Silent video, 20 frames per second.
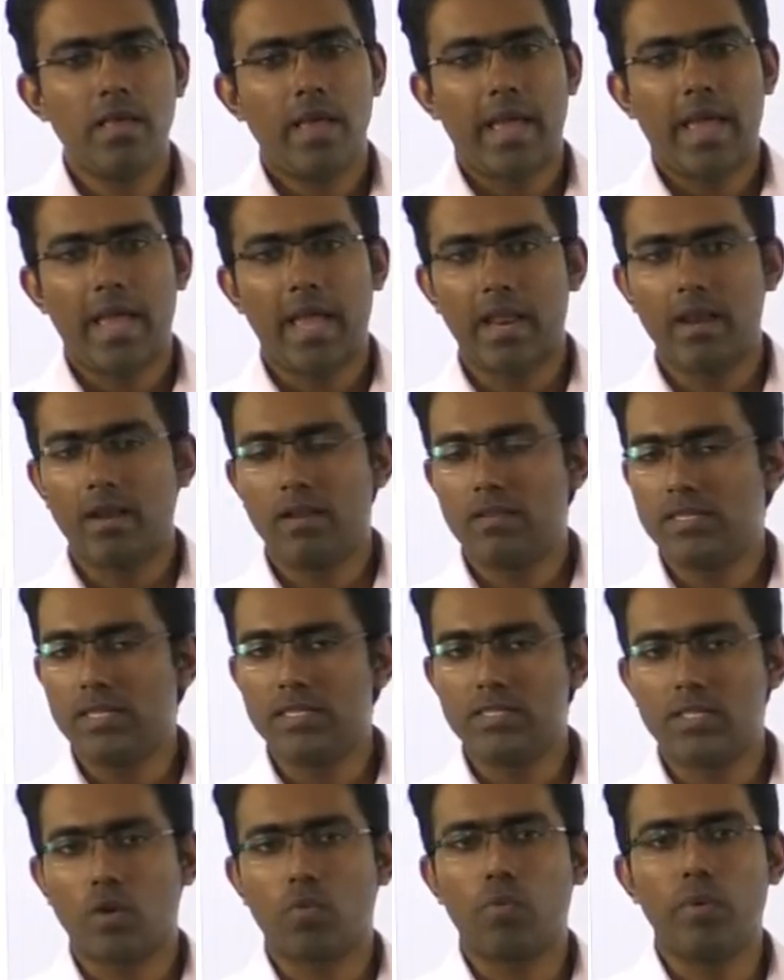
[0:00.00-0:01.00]
And
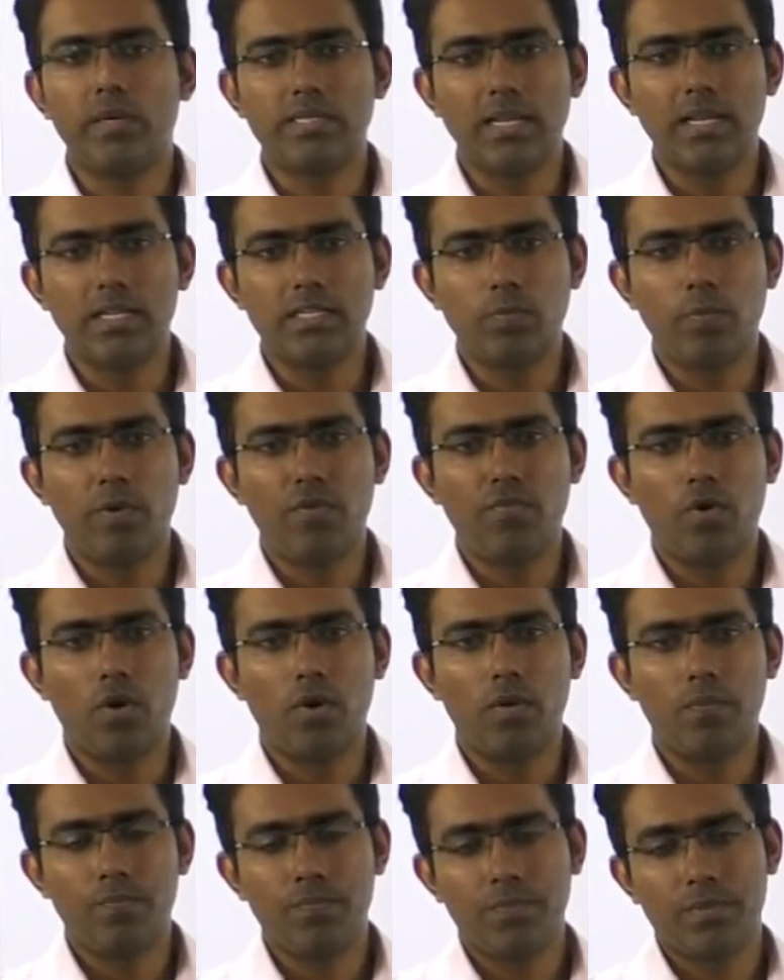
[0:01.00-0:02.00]
since the question
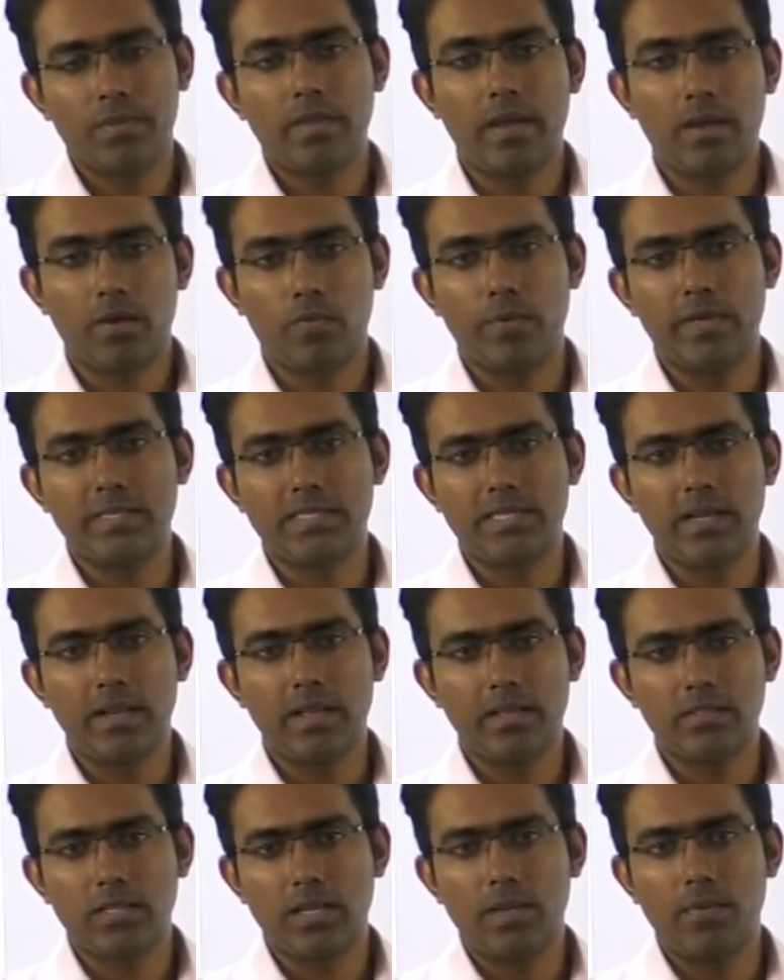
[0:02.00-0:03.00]

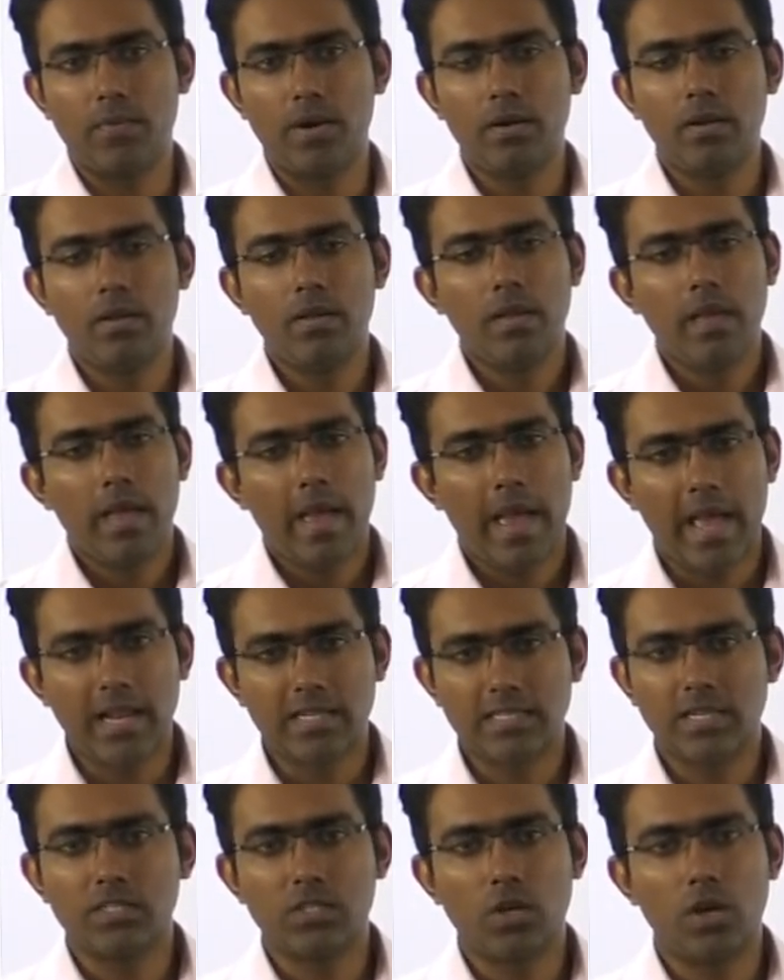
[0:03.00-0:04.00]
is given,
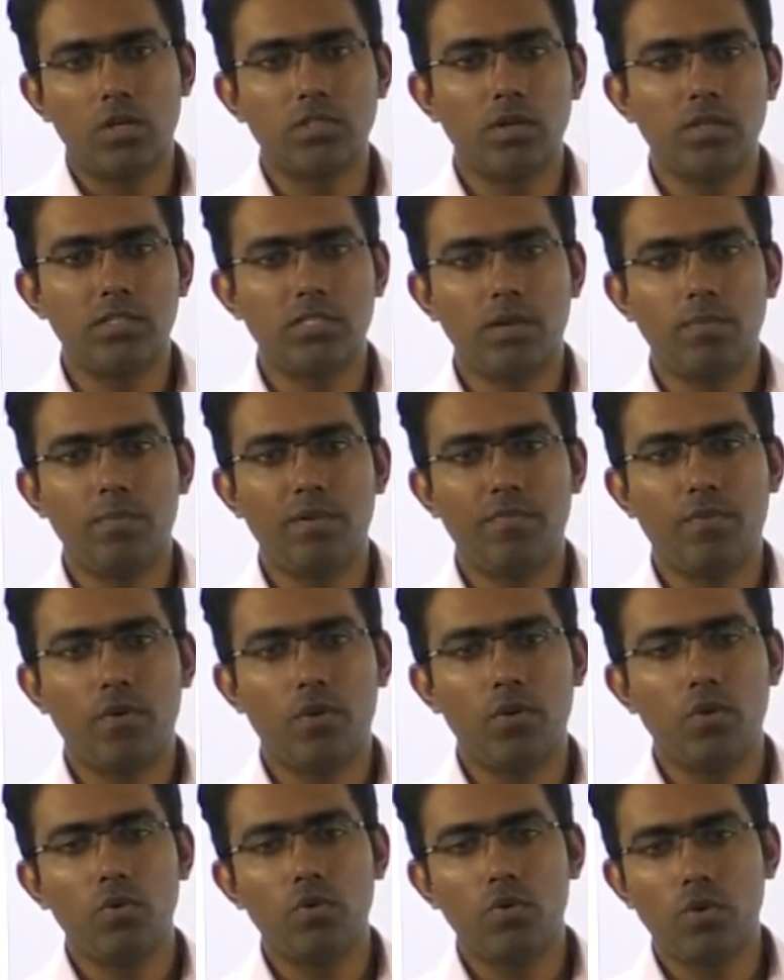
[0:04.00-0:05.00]
answer is also listed
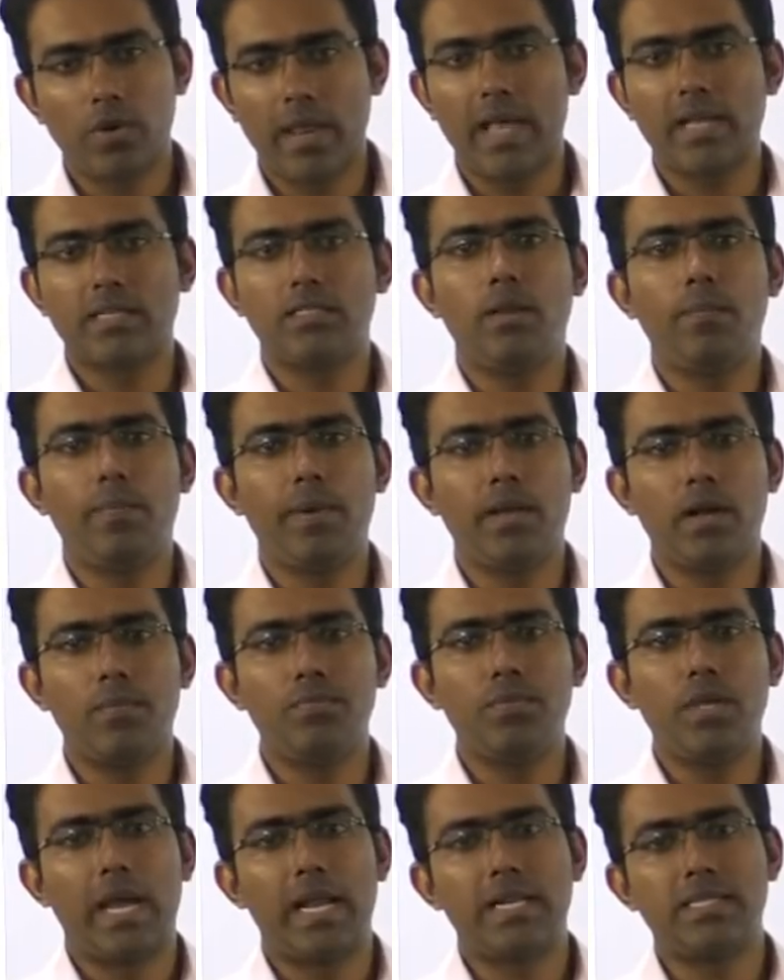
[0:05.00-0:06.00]
before you. You can actually pick
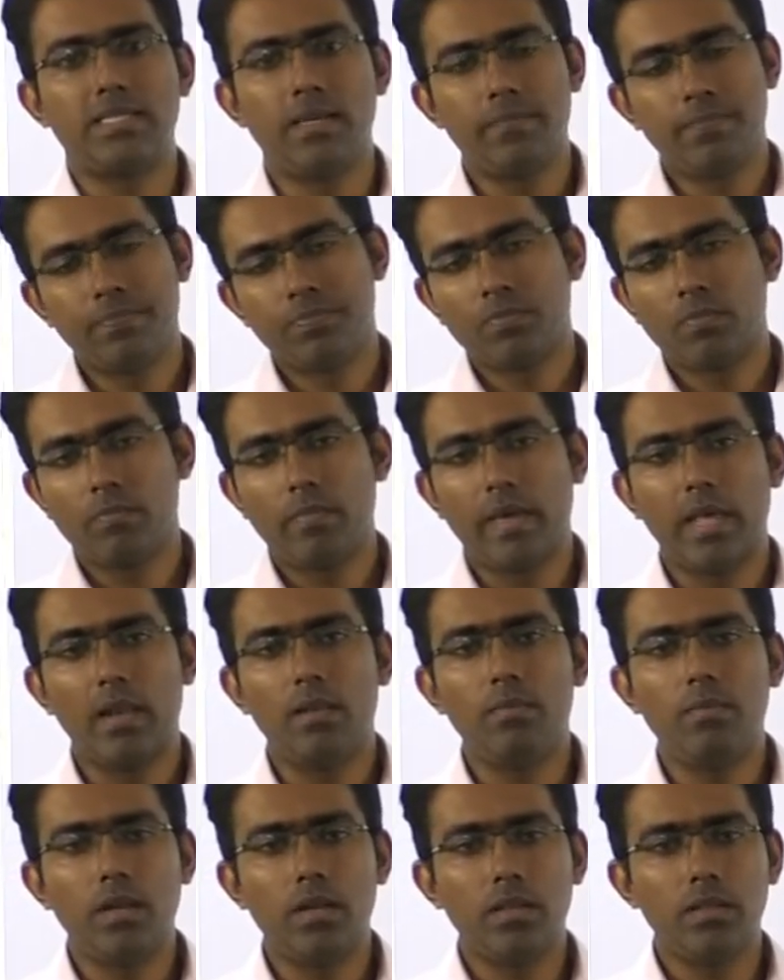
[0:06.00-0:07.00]
up the answer by
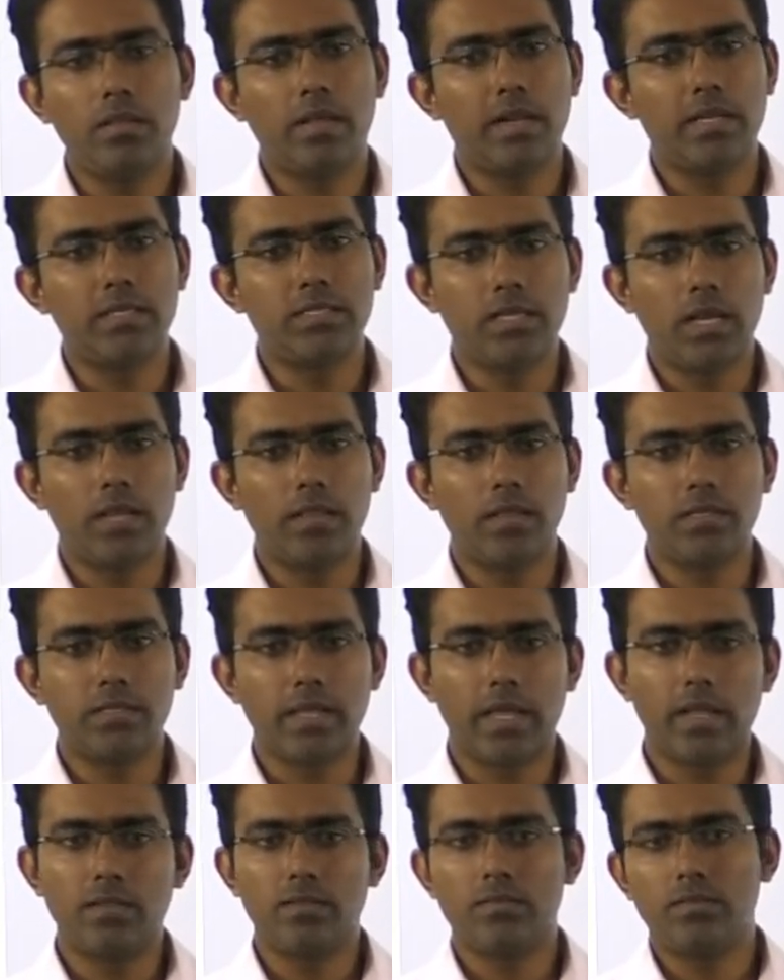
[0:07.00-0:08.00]
eliminating the rest others
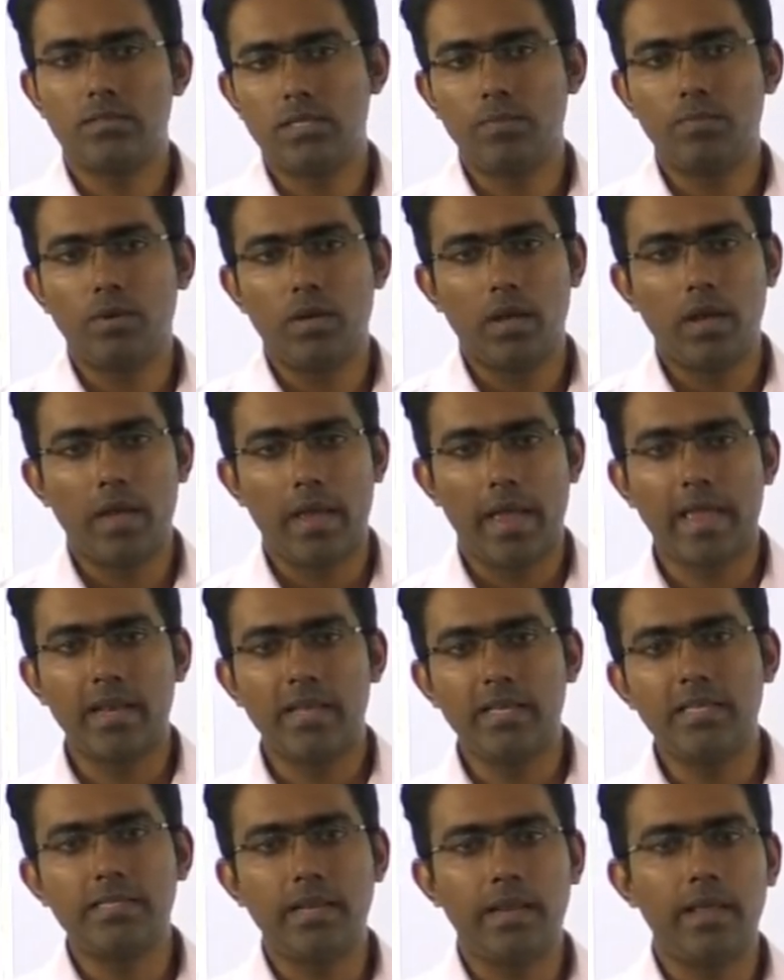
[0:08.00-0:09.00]
and simply and
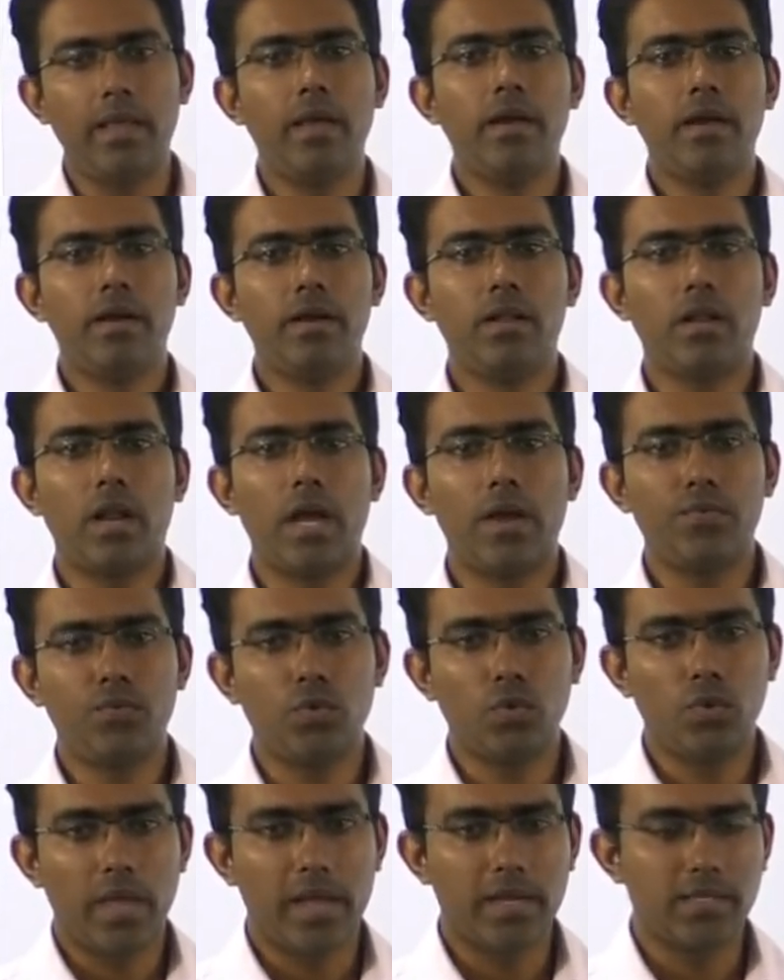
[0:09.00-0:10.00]
easily derive
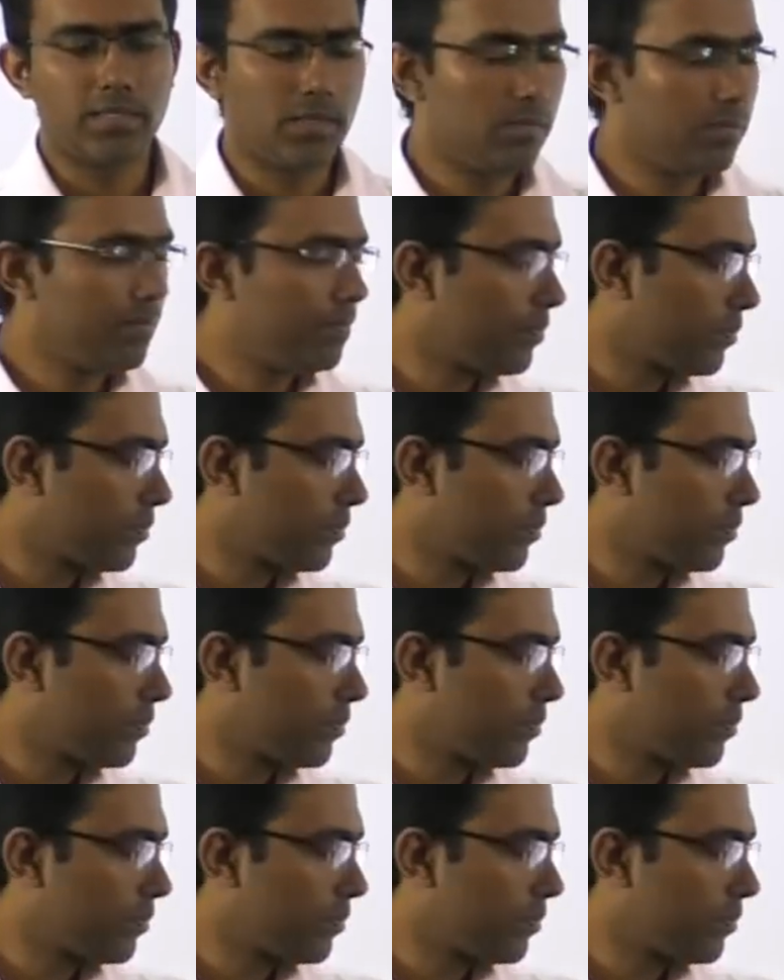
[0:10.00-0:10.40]
to the answer.